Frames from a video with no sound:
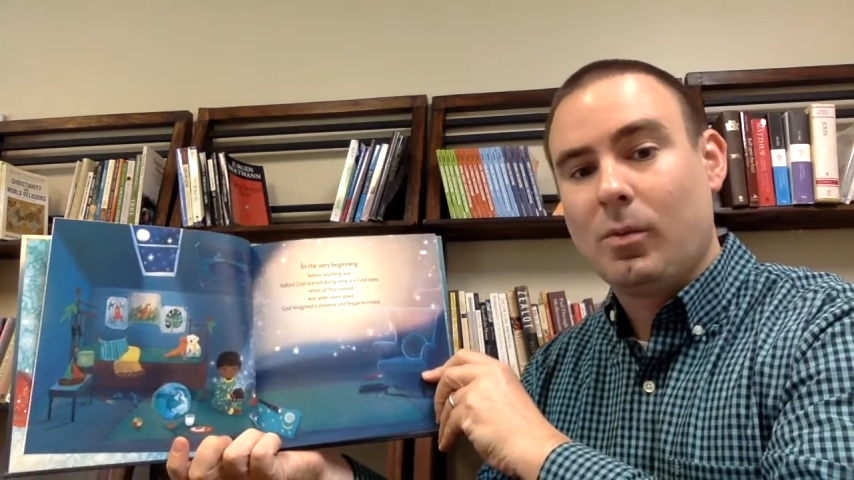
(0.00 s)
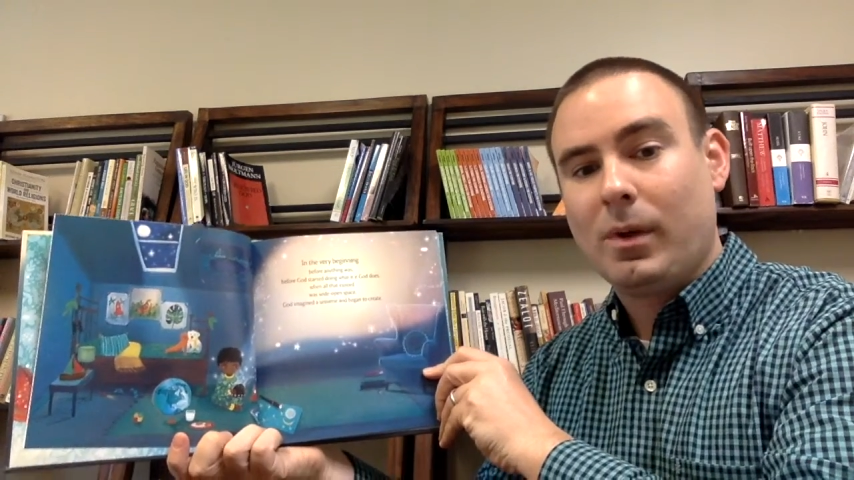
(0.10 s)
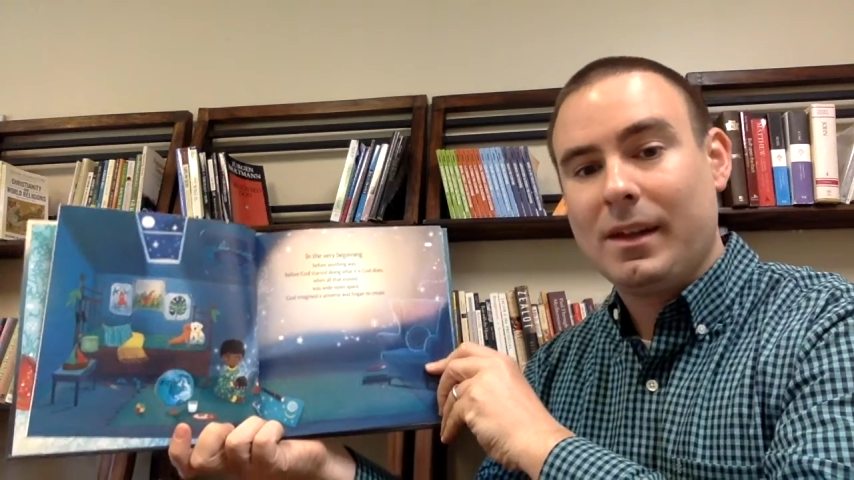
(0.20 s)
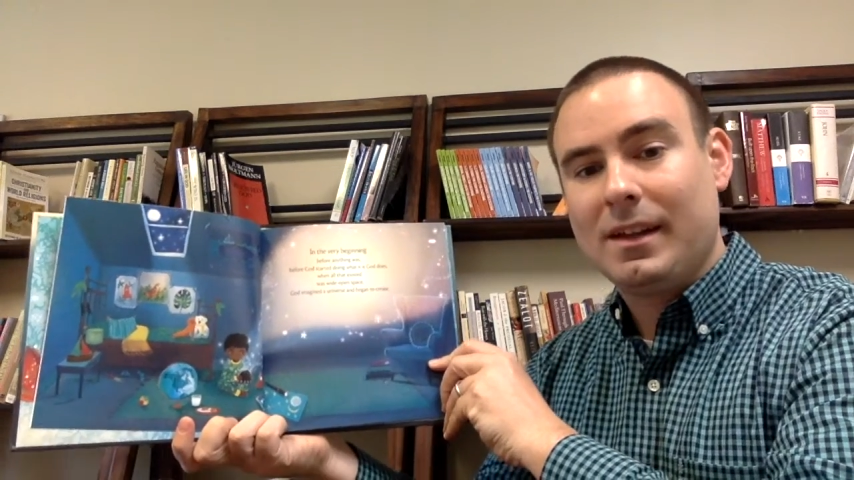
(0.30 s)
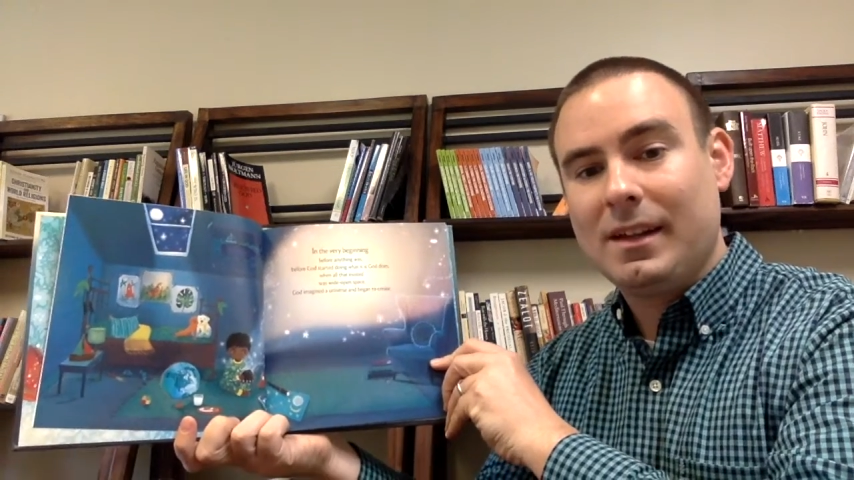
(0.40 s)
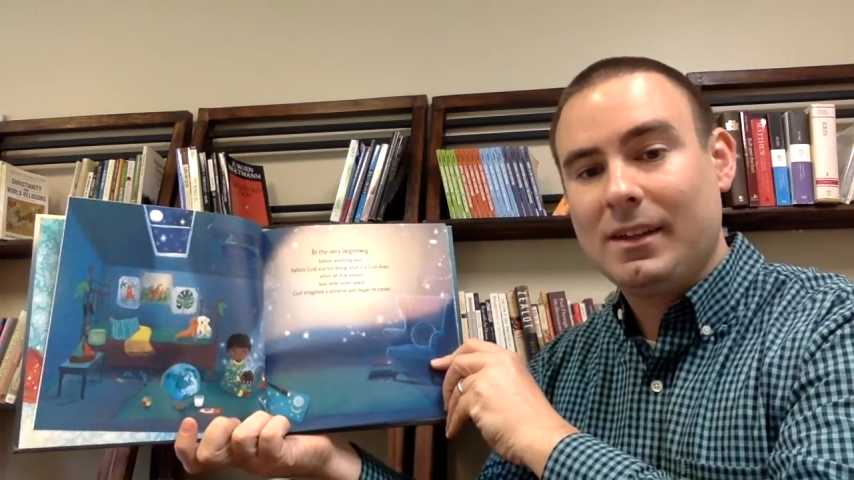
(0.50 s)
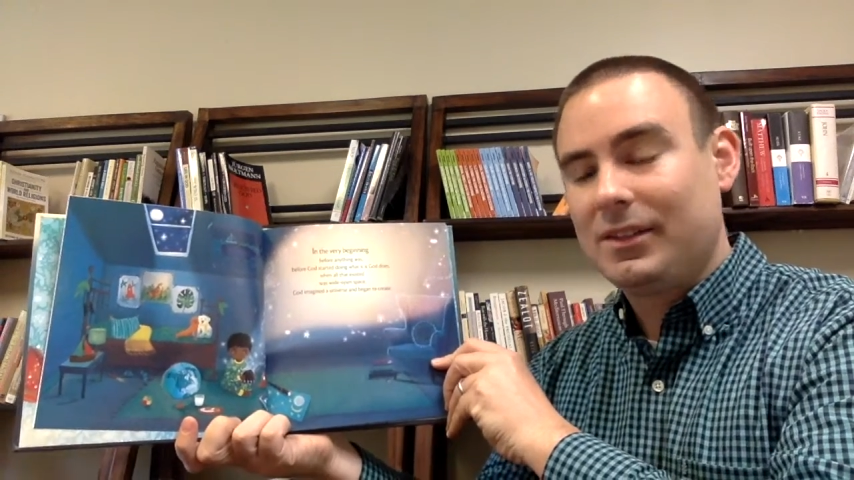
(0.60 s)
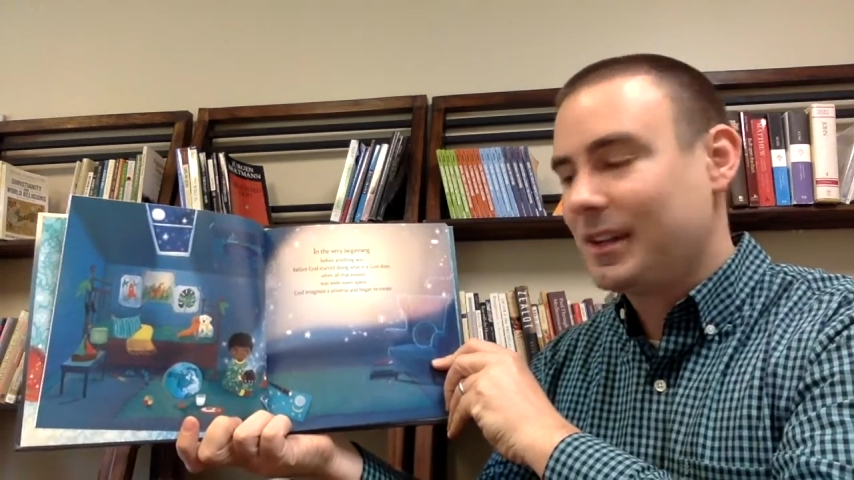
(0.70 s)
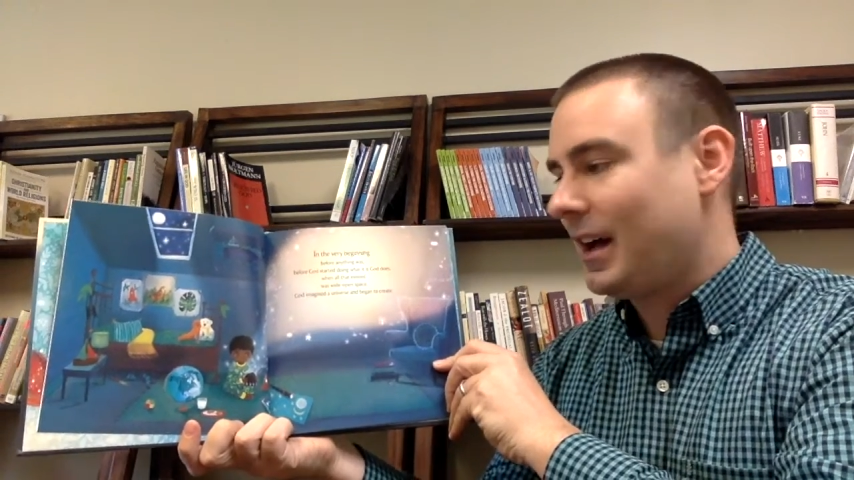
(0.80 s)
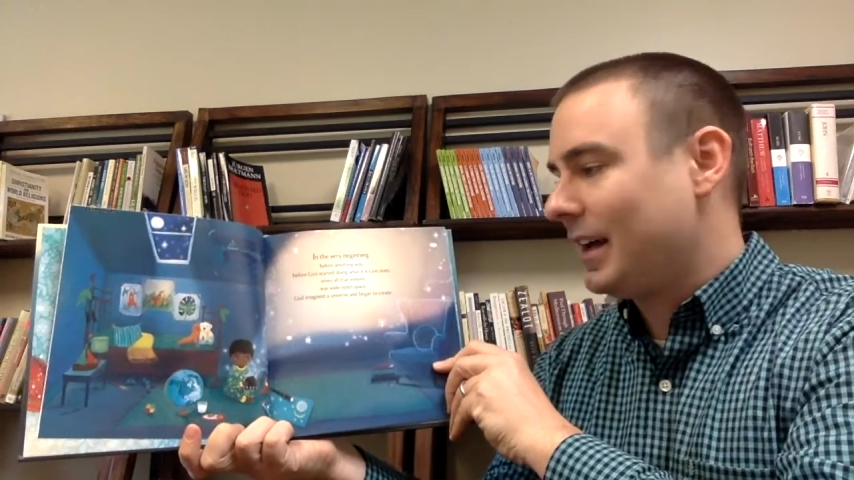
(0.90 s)
what it
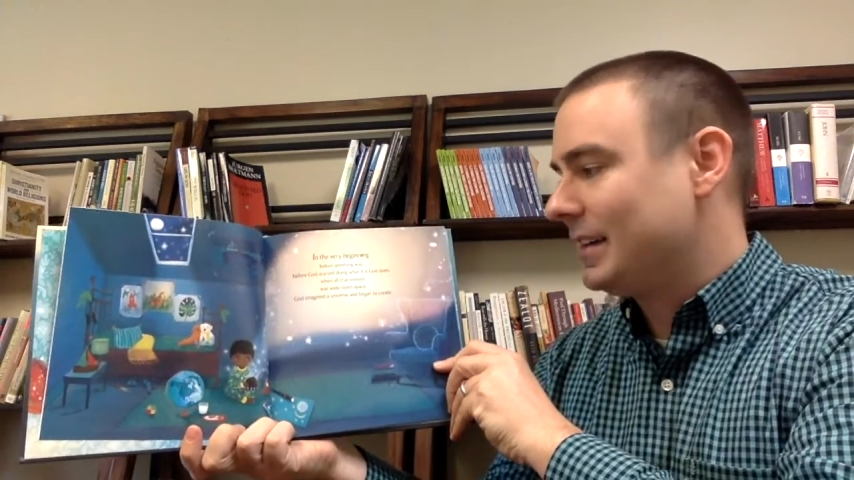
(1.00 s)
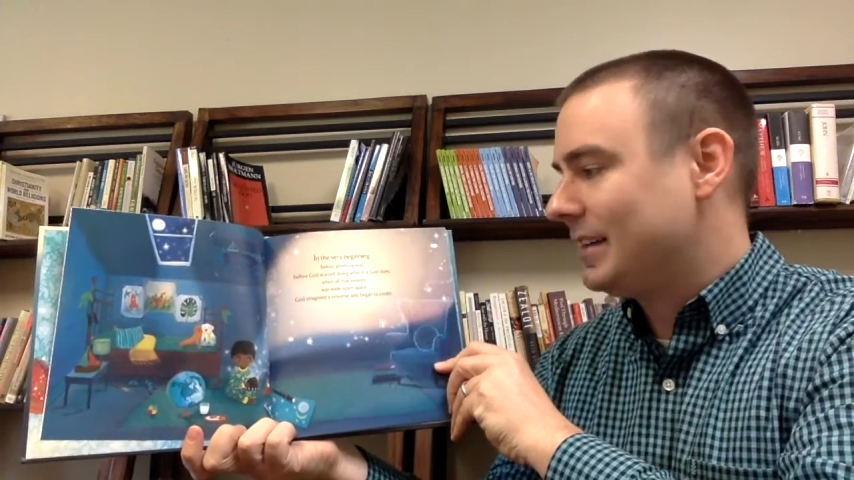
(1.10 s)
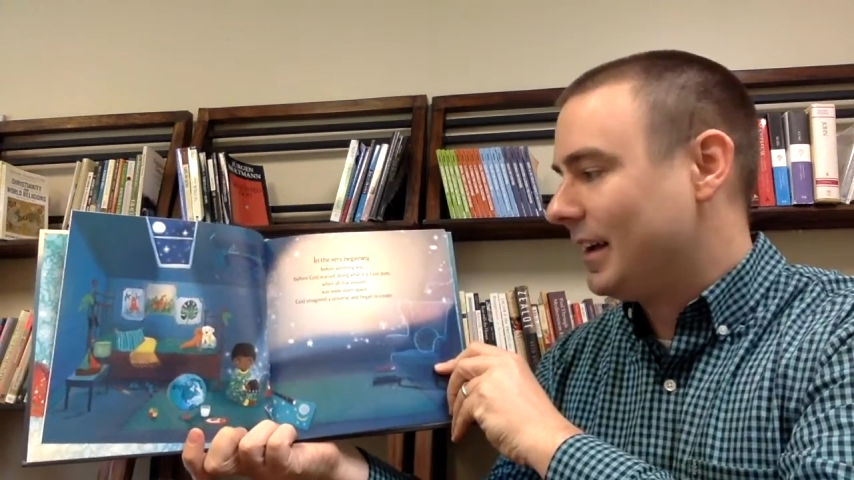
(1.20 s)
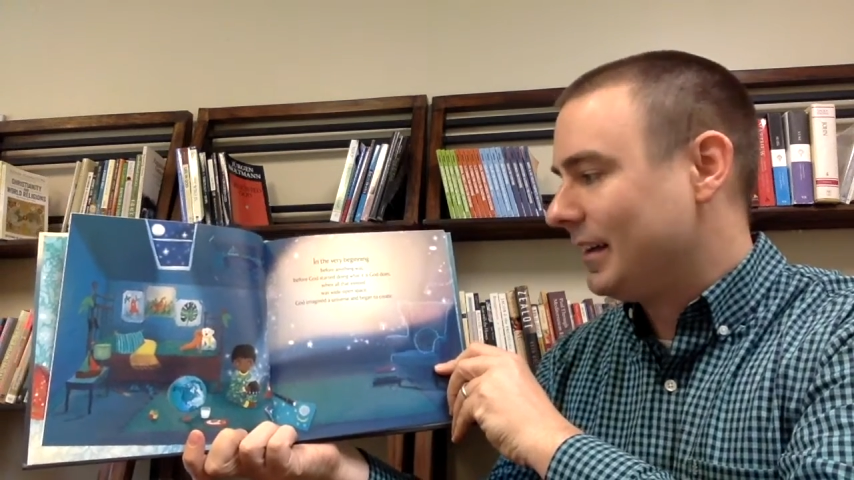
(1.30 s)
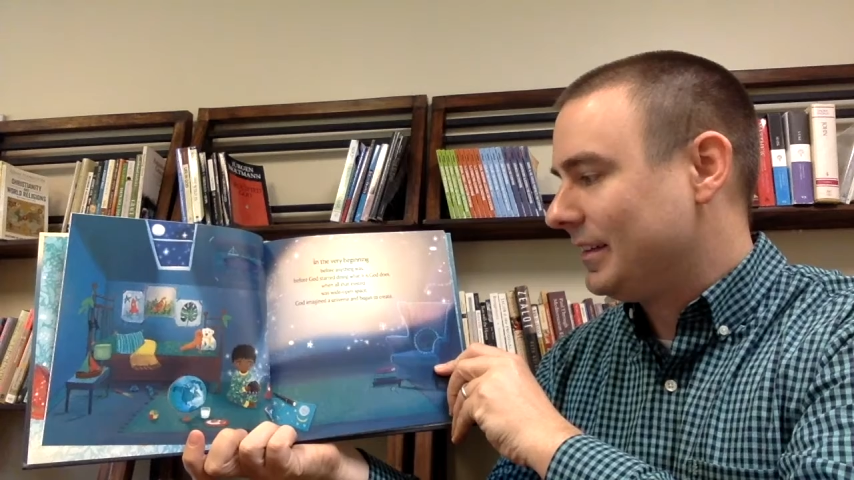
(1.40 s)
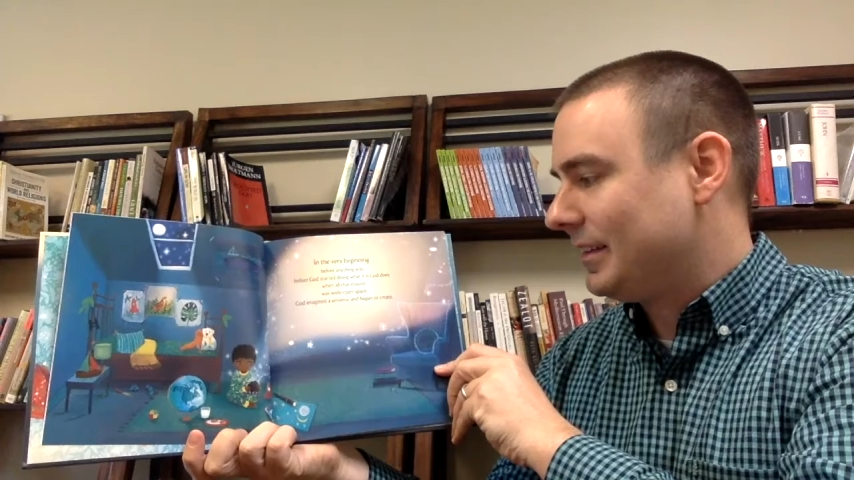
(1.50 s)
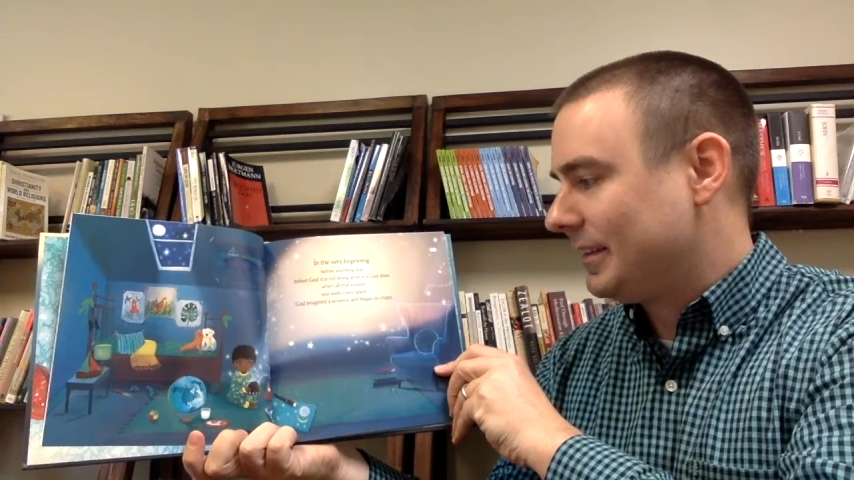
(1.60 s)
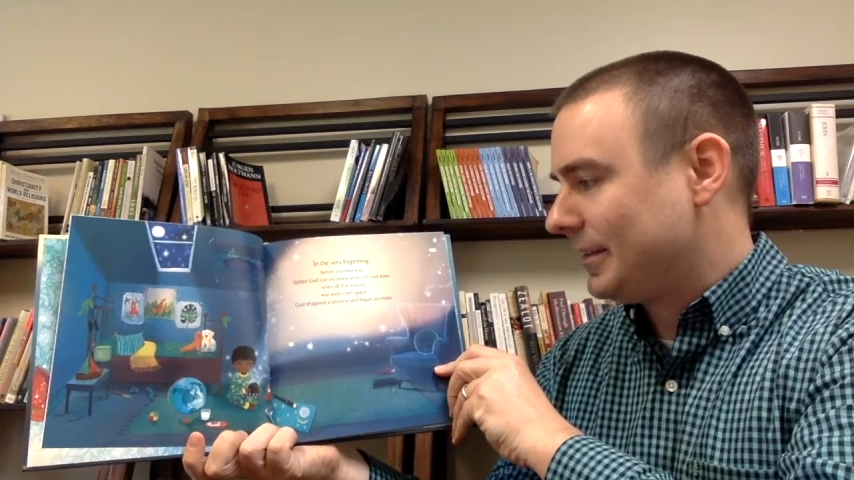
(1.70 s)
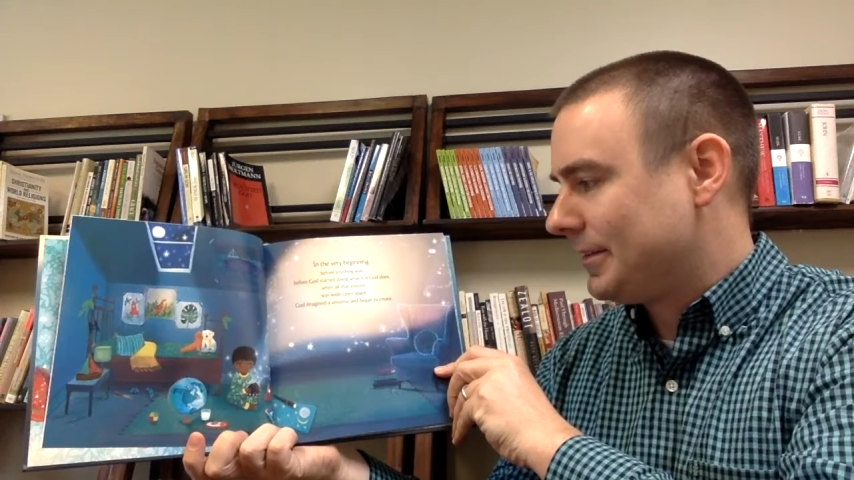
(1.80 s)
is God does,